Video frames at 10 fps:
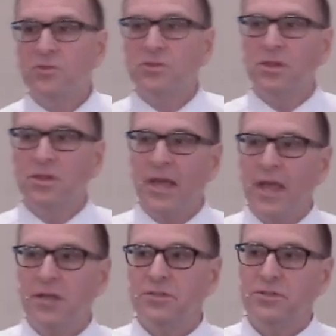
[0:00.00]
to the
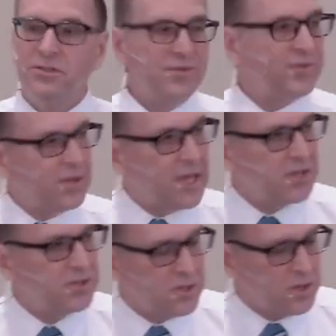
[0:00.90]
lakes, there's different
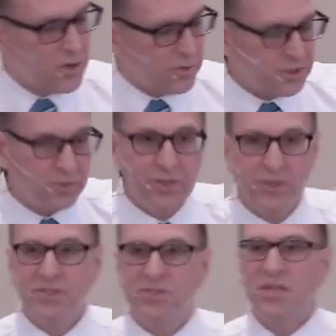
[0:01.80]
lakes you can go to and you
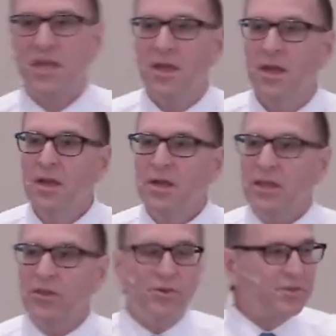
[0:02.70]
can see
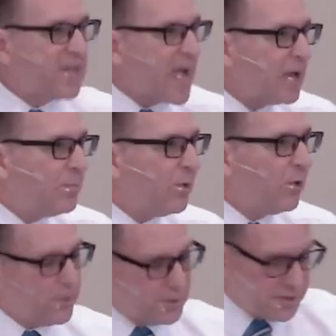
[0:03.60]
a little
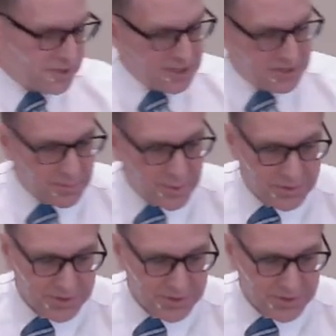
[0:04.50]
tadpole and you see some of those